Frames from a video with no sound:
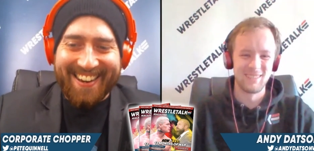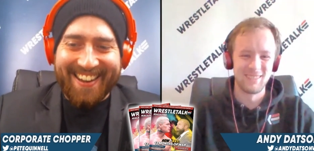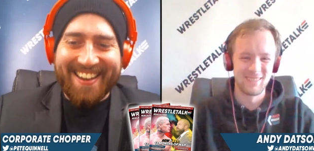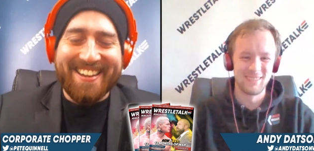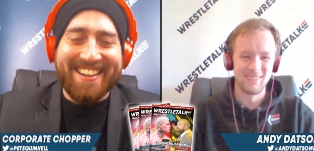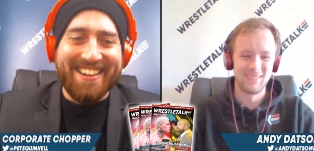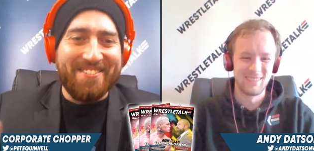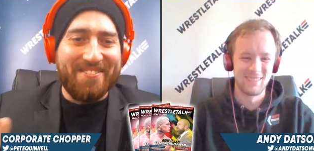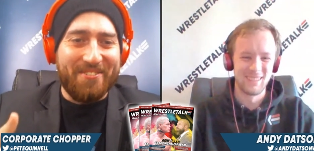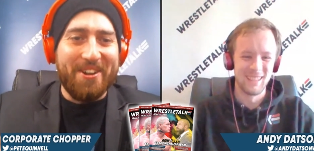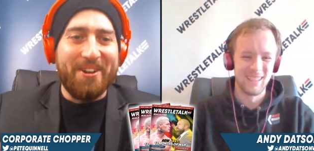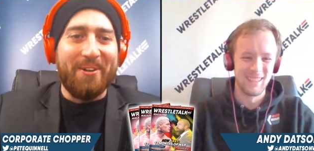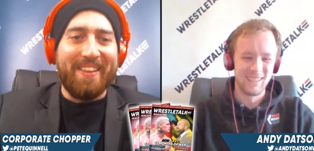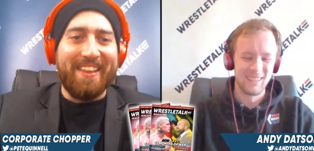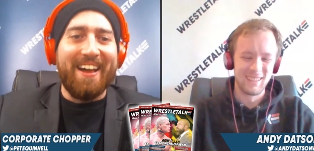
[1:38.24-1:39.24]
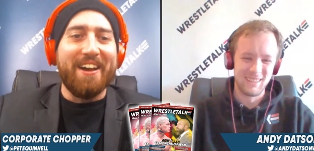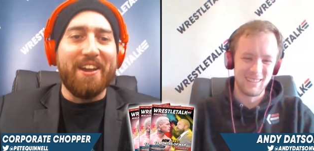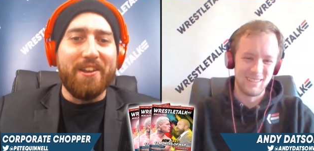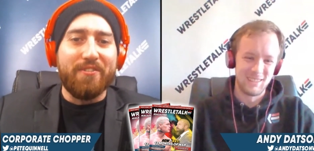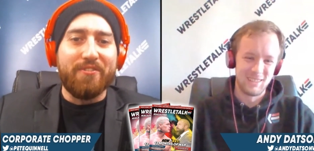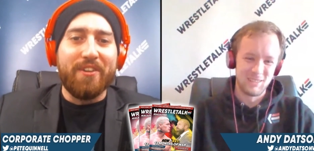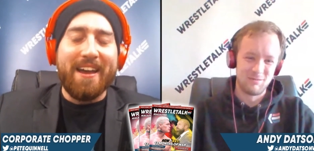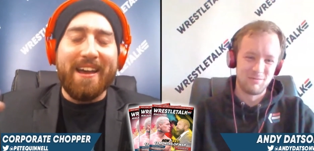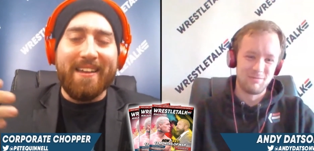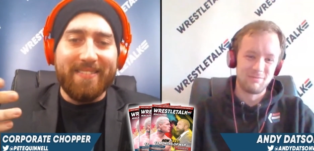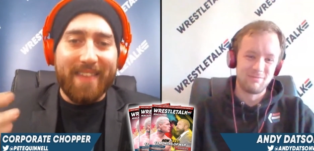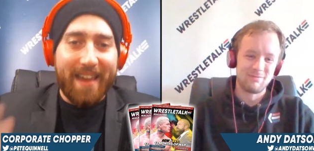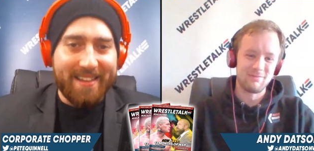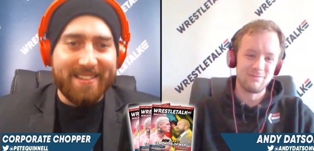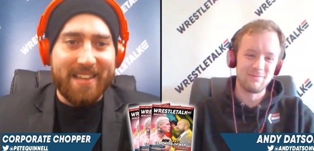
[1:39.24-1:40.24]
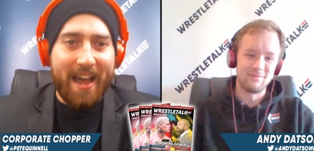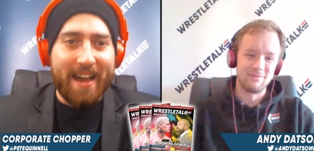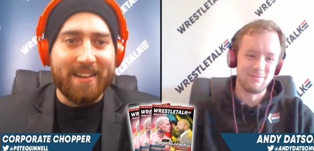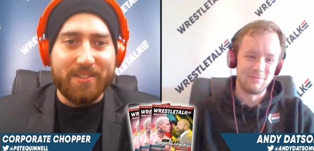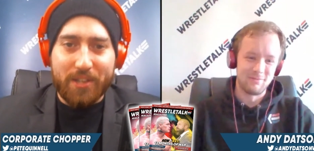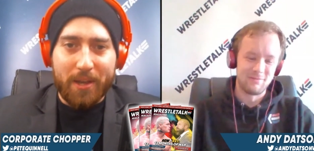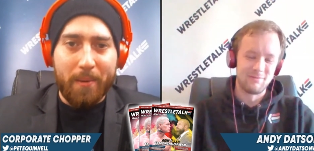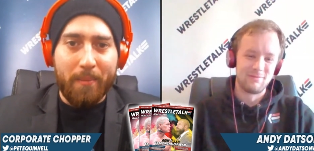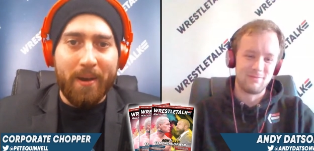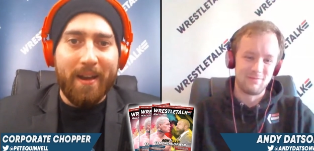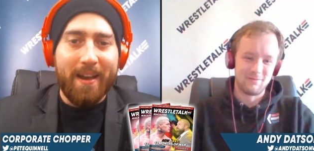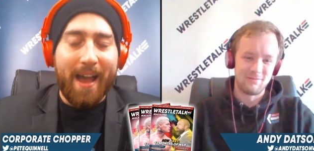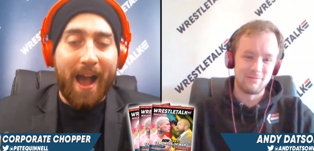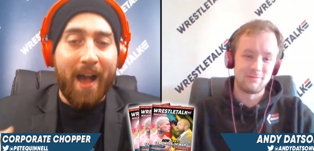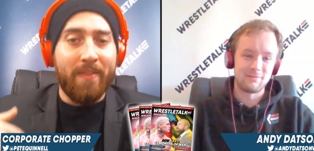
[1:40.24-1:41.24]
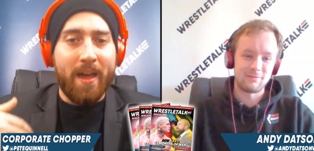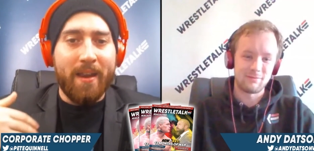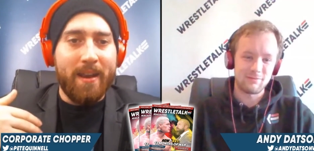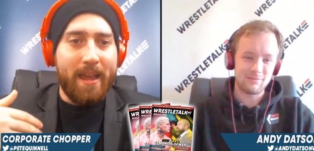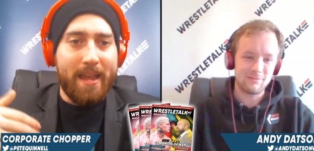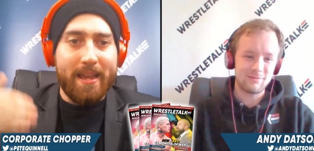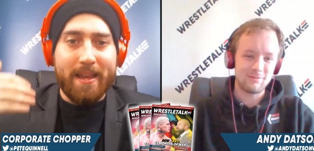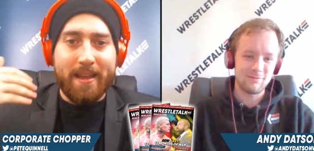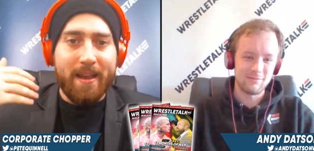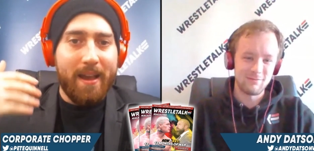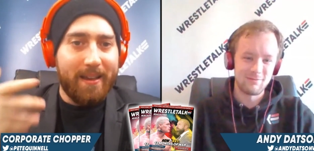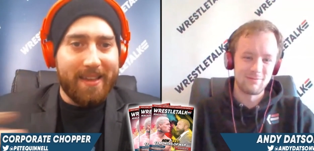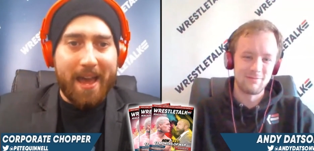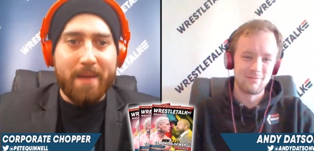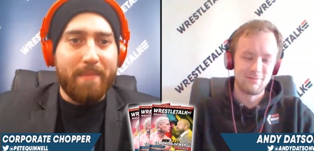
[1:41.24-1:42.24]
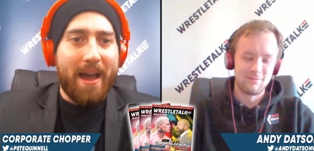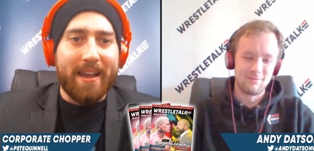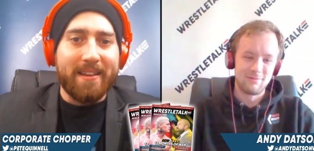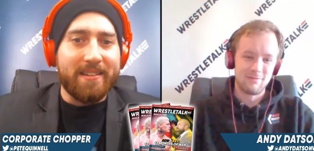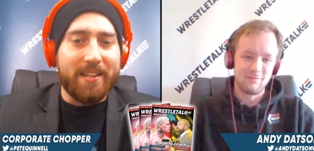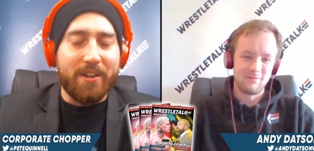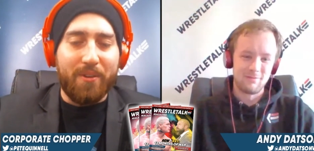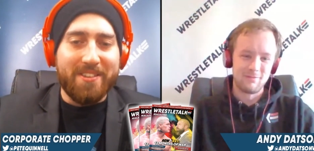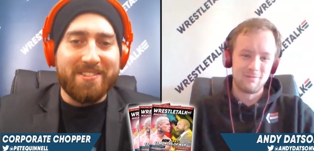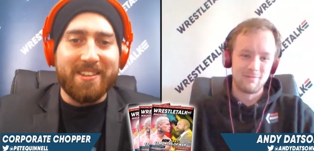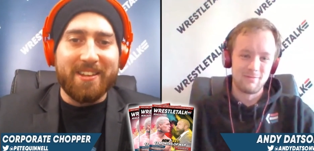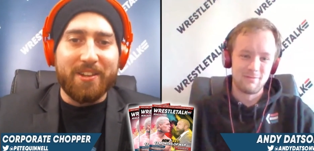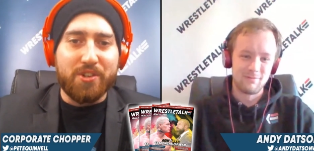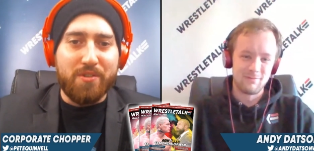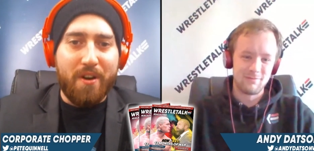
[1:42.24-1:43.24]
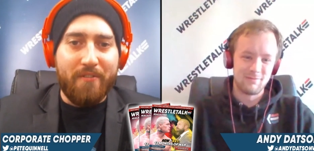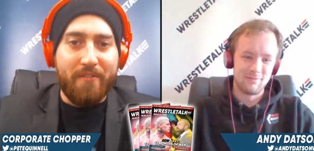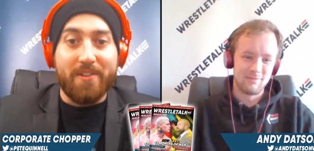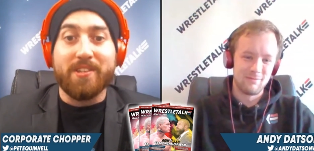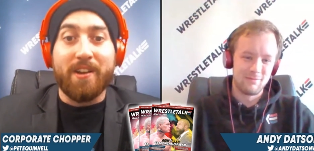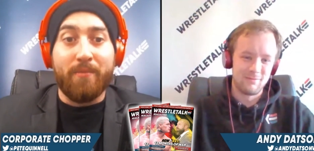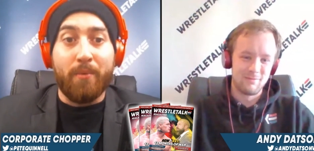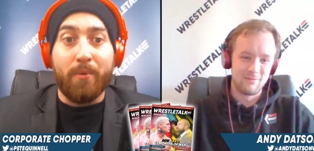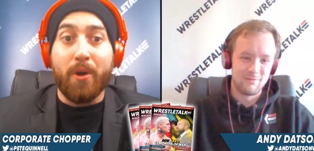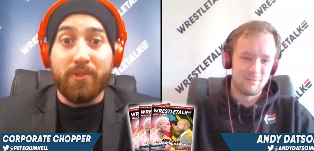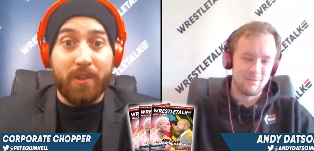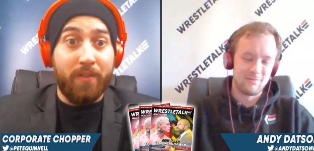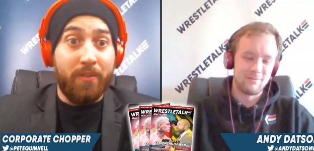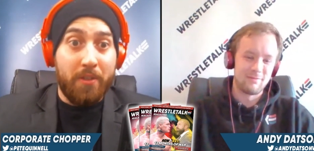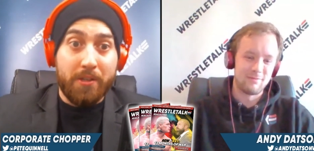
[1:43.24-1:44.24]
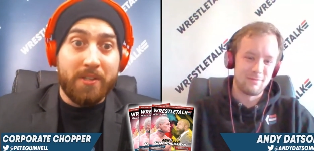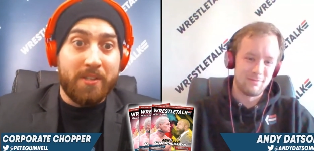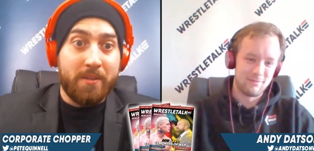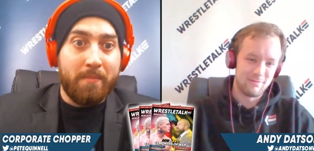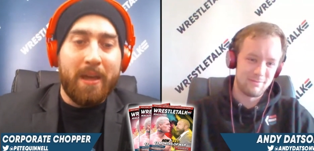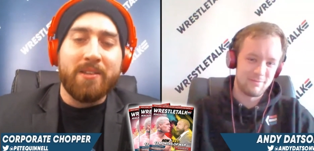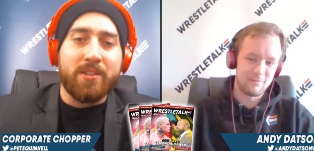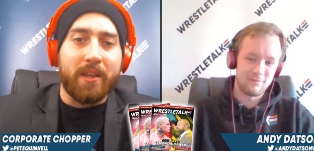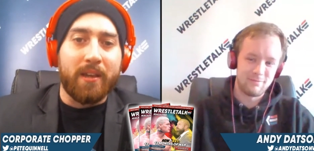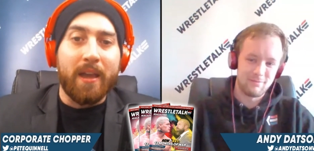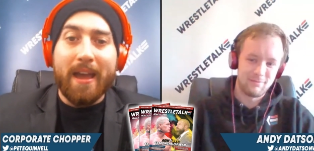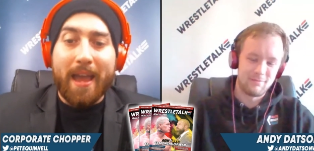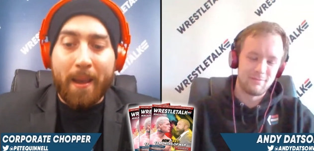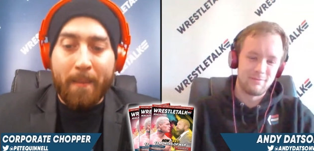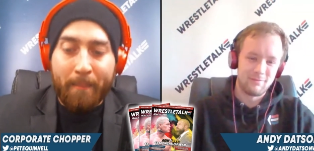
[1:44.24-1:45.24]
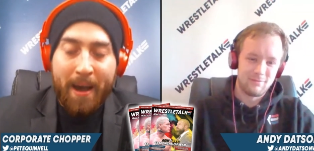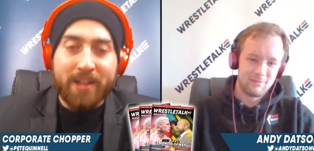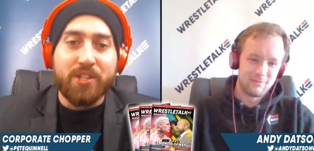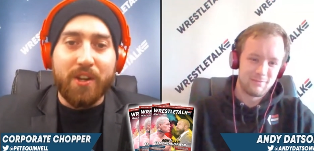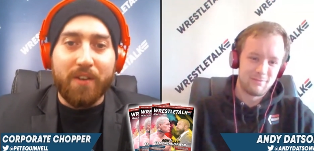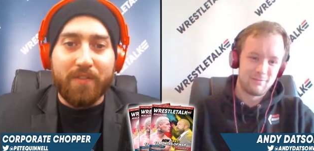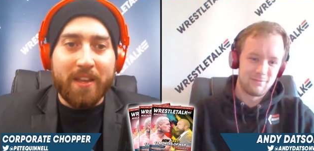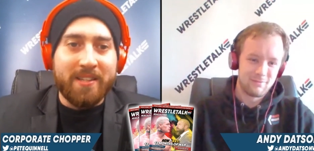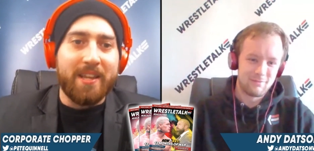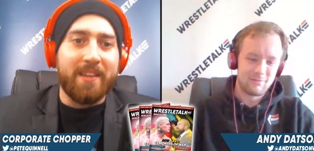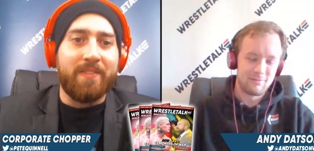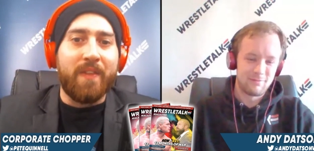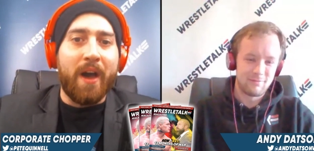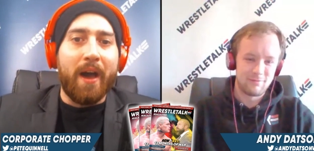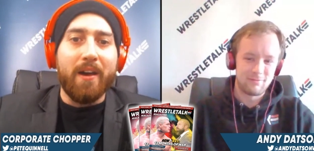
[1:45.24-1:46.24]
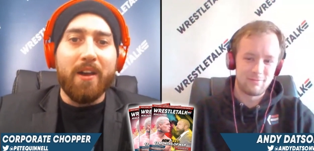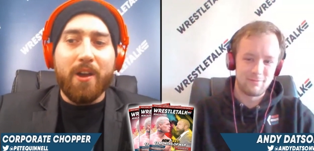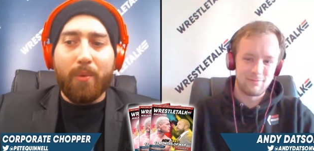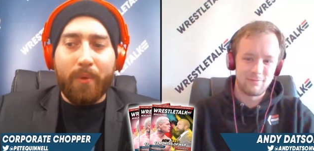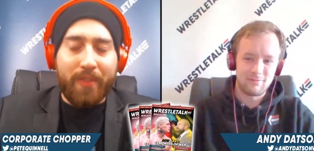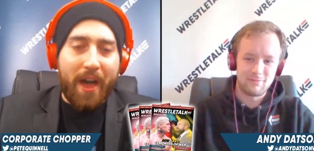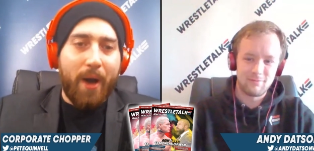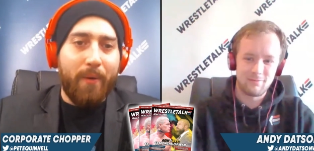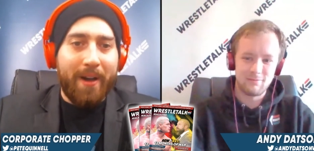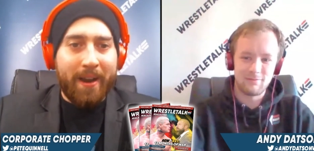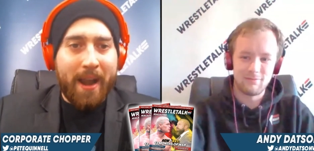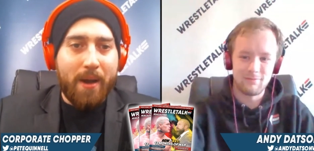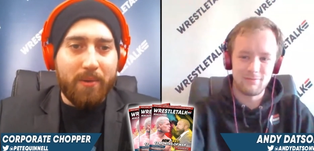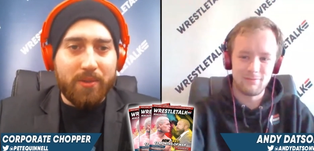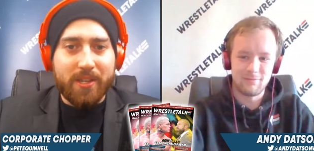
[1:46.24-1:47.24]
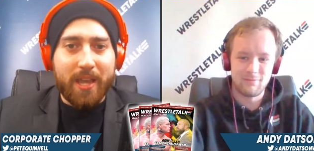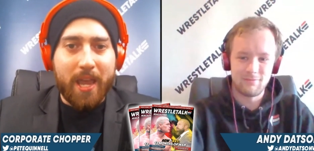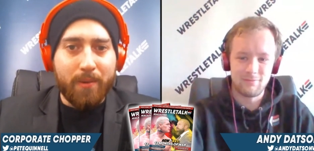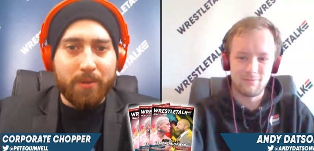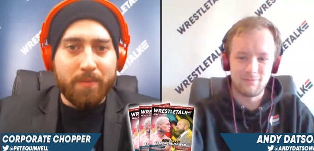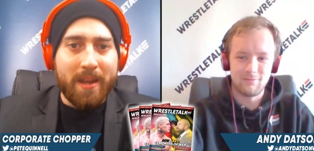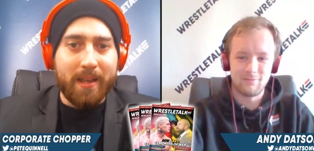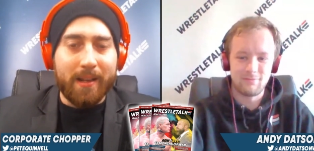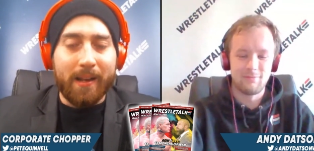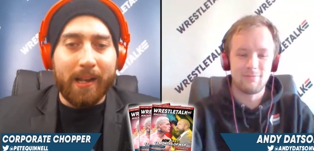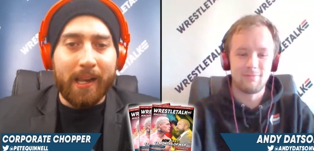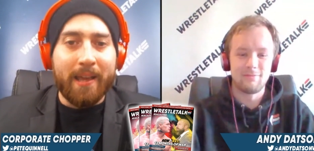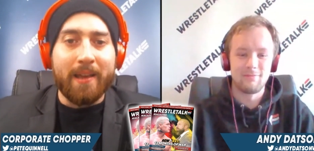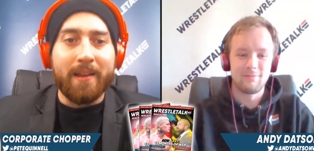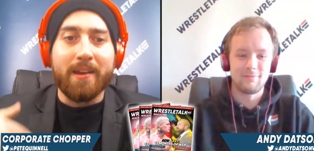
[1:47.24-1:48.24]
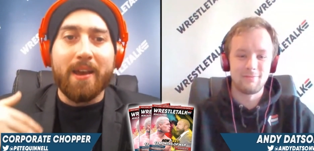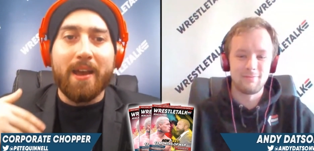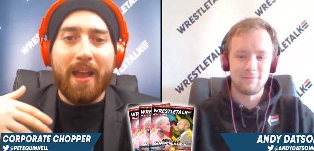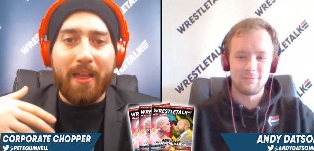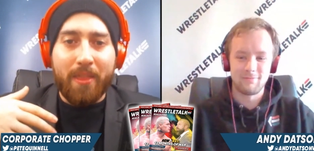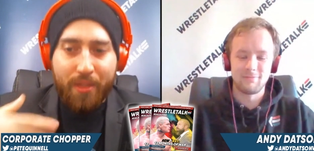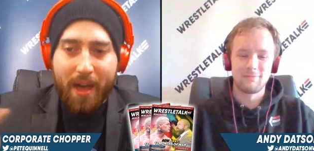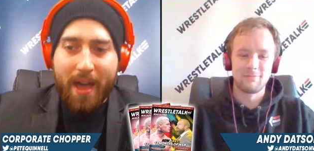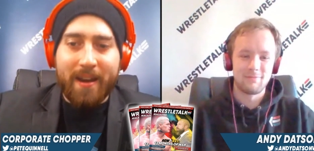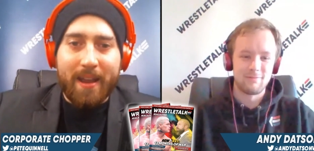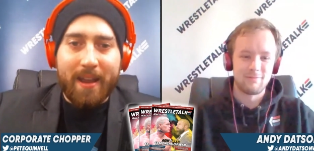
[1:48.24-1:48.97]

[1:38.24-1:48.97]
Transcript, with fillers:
Speaker 1: like in real life, they mm. attacked mm. him, and then he came back and did all his signature offense, and everyone goes, "This is amazing." Imagine if they did that without announcing he was medically cleared then